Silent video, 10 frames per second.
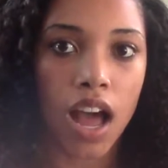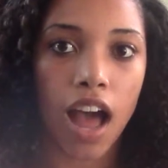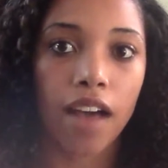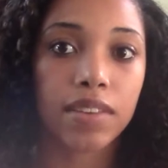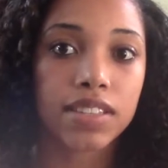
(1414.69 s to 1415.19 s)

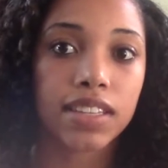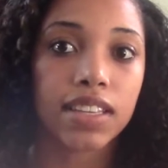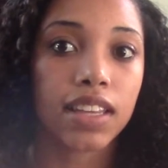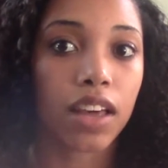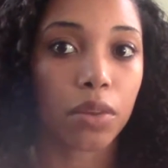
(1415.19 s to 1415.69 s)
obviously
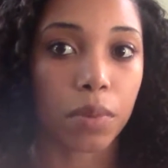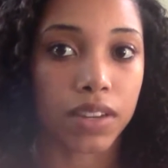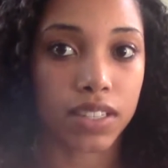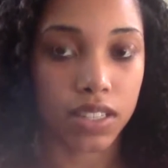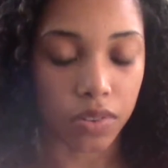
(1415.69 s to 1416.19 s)
the other
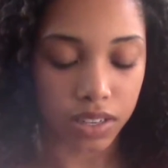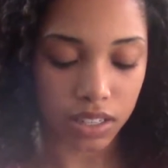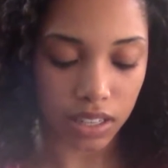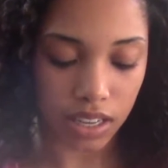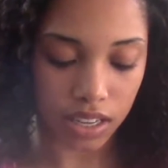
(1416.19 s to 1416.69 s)
breast is going
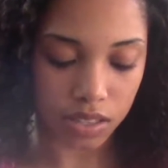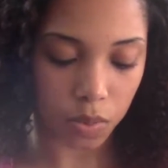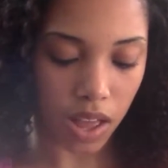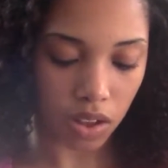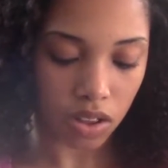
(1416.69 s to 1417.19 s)
to leak as
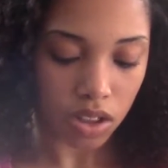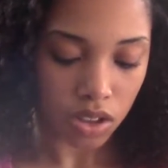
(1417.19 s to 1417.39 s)
well.